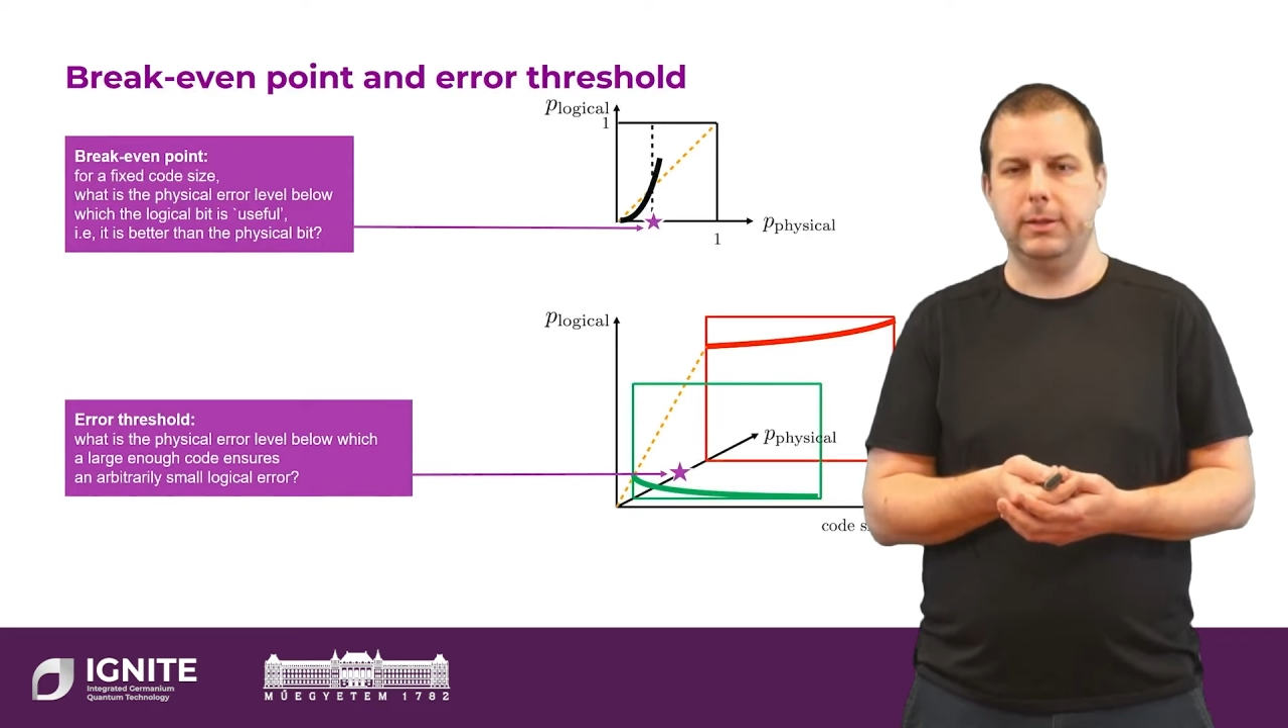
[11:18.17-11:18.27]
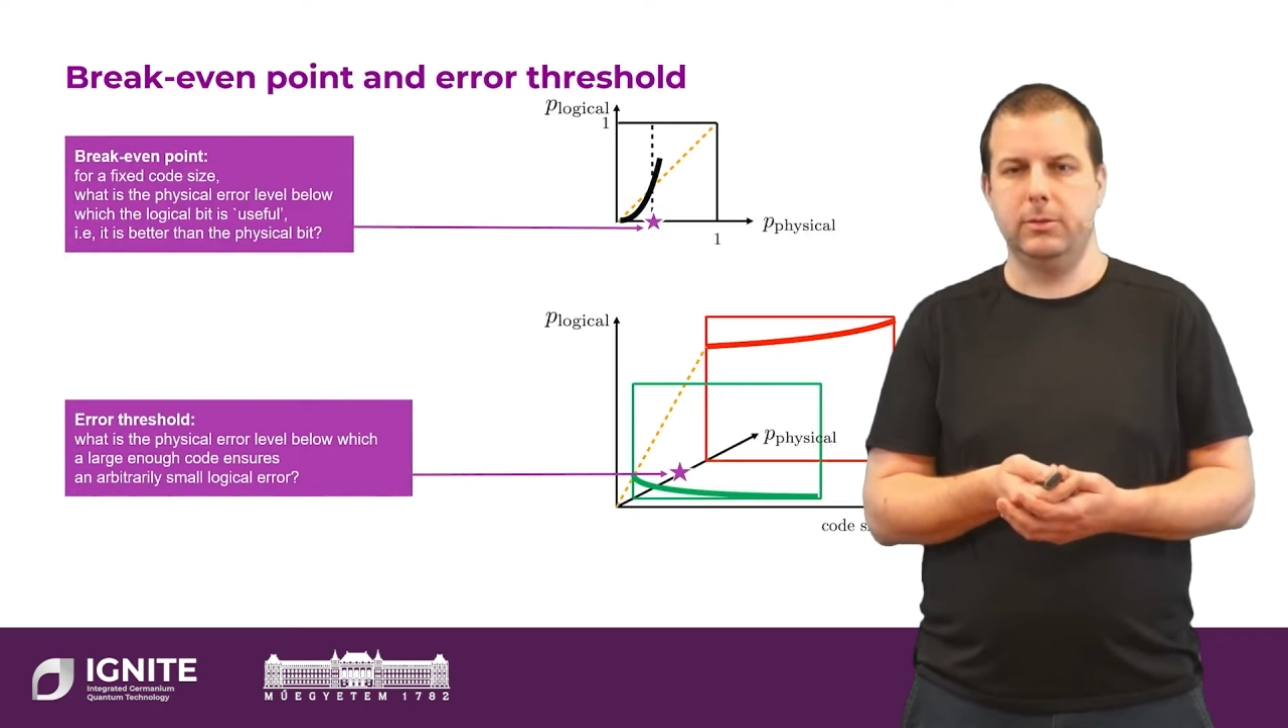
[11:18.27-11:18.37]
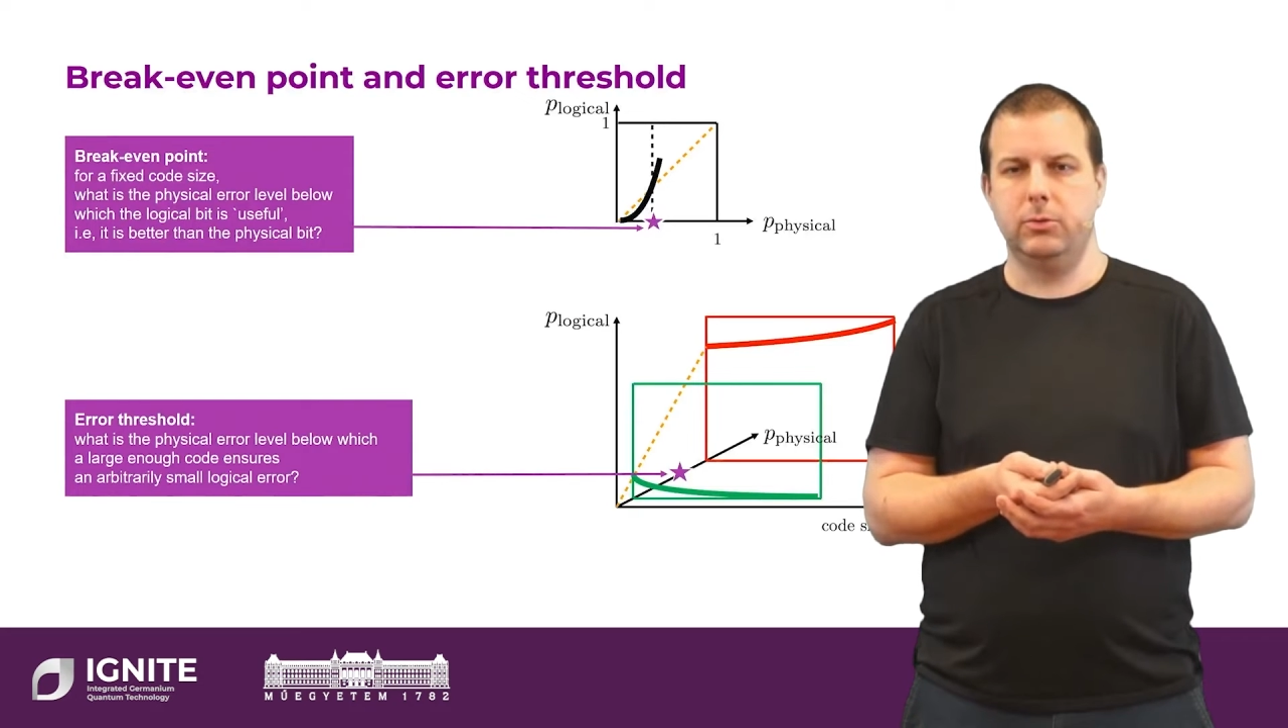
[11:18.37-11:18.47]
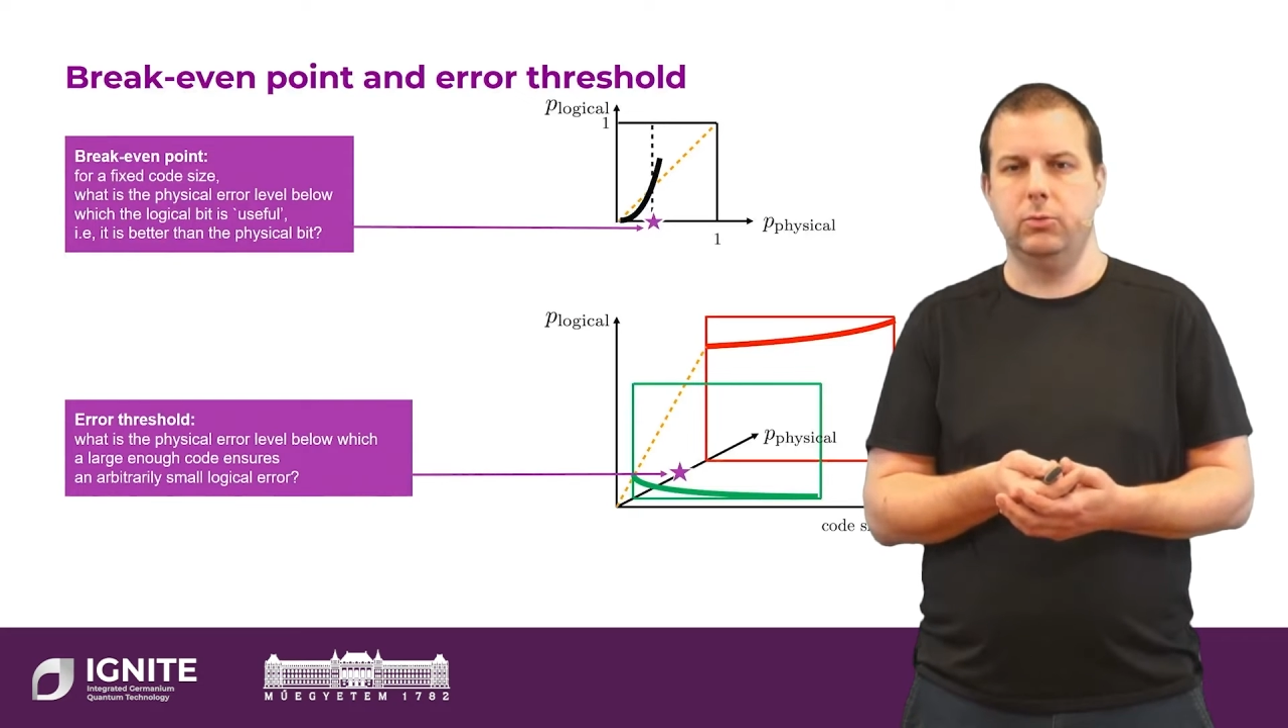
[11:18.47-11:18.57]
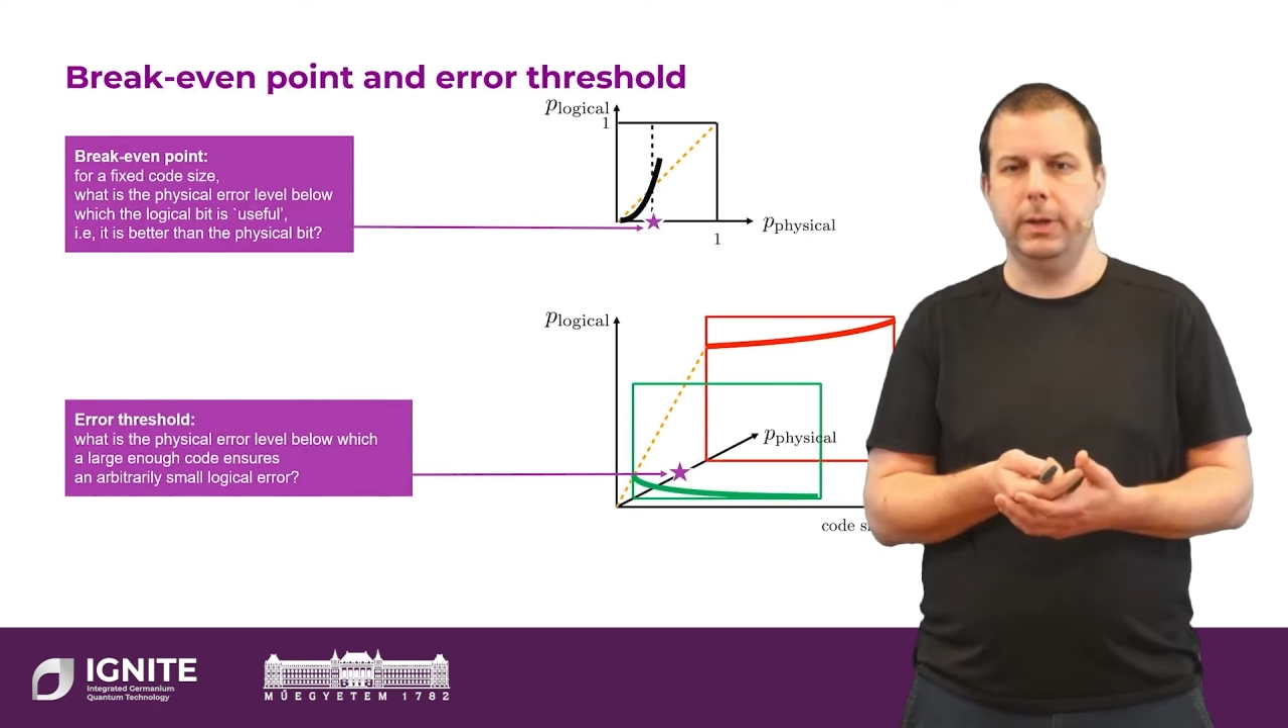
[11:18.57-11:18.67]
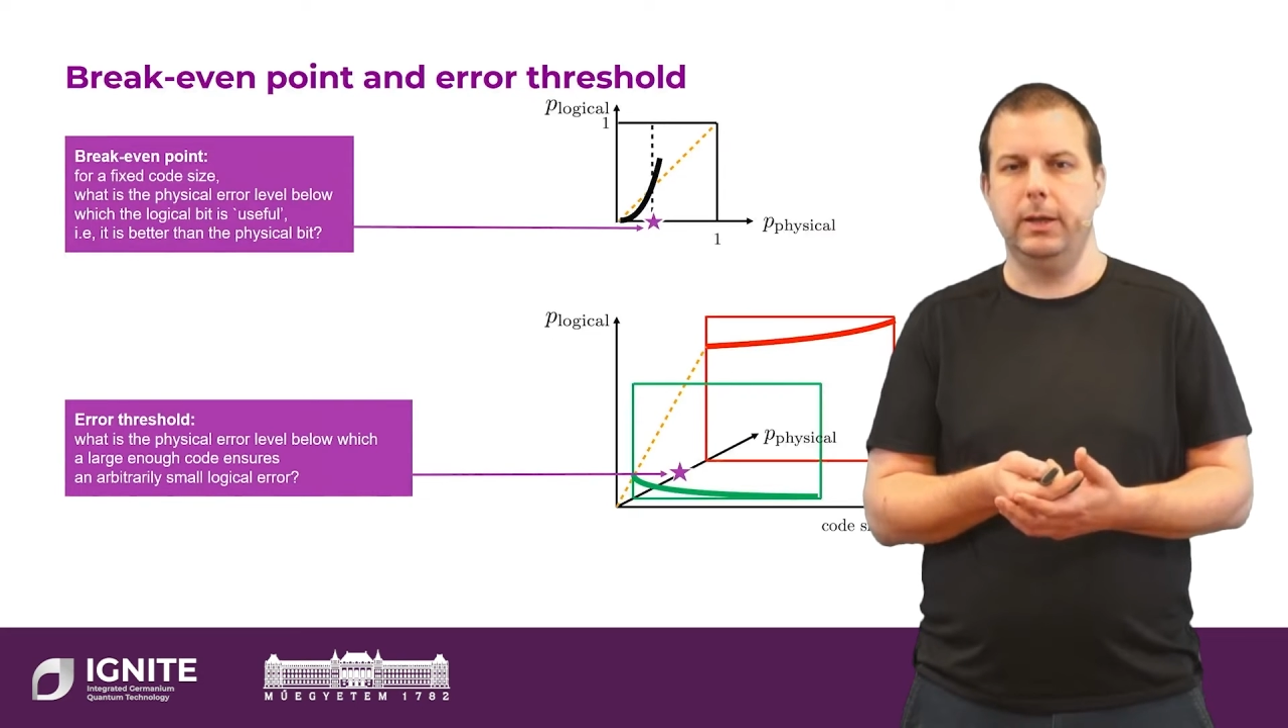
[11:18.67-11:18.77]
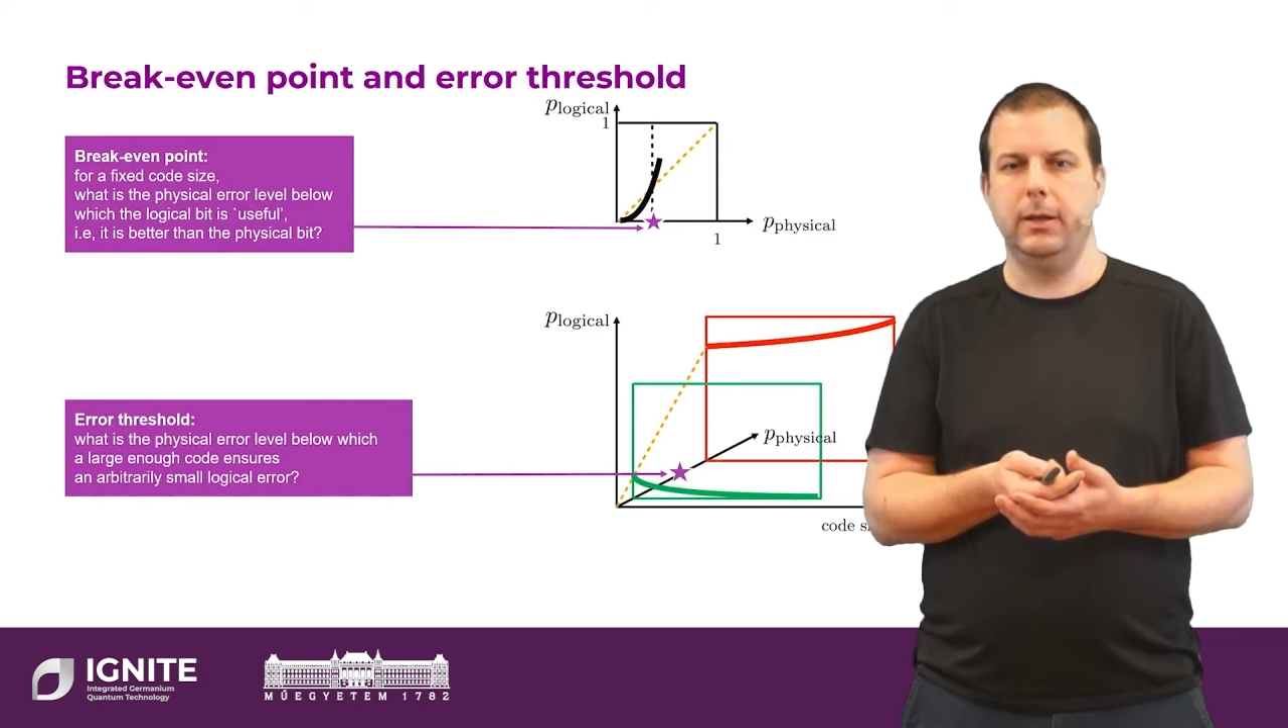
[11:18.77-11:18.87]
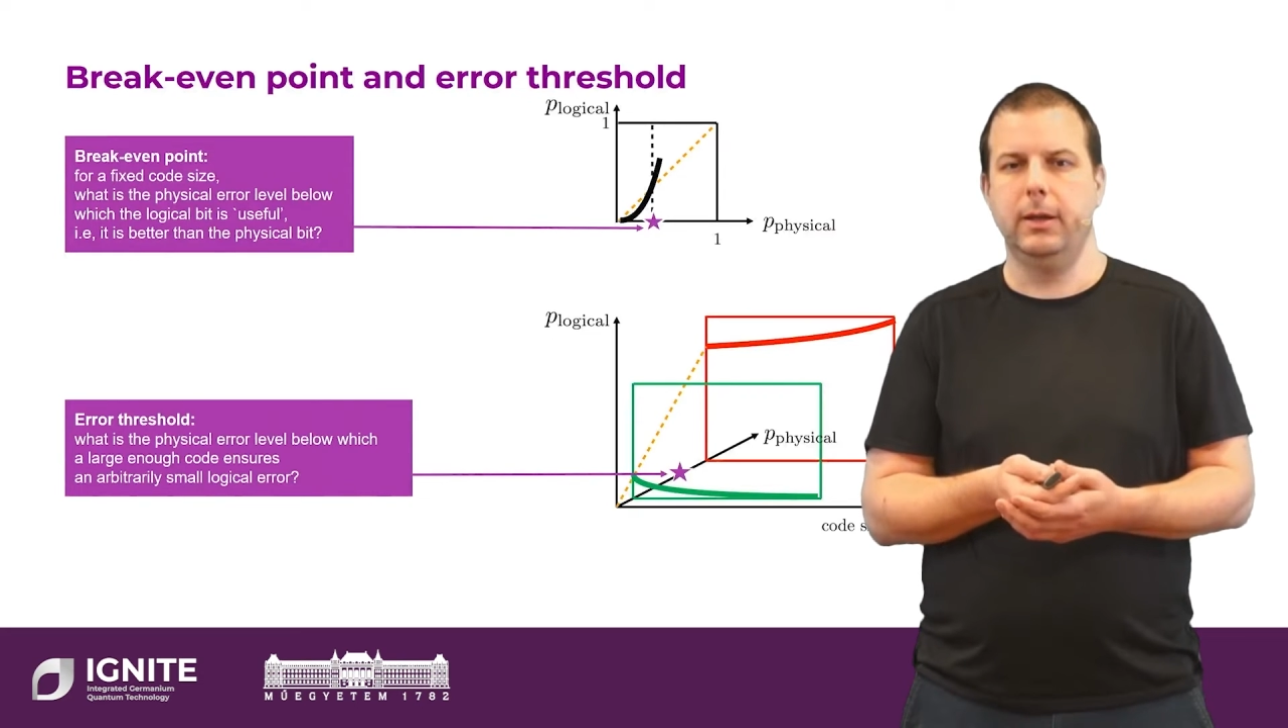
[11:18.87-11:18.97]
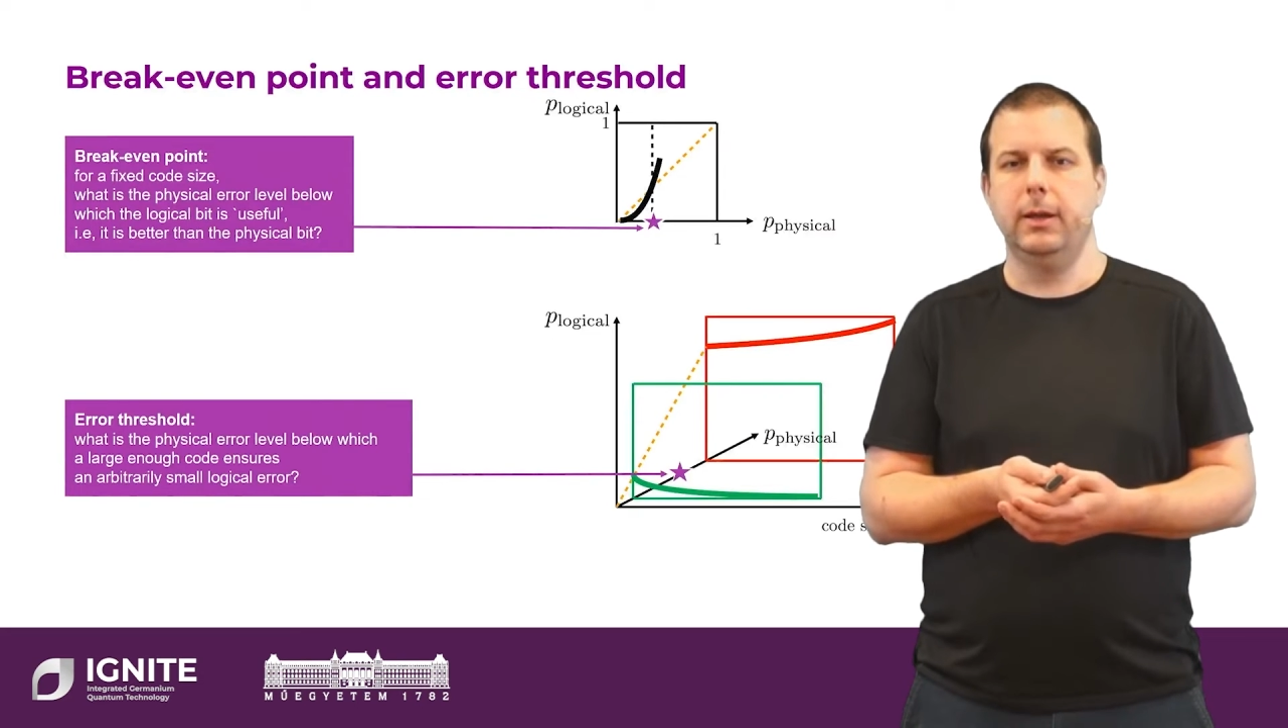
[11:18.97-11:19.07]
is too big,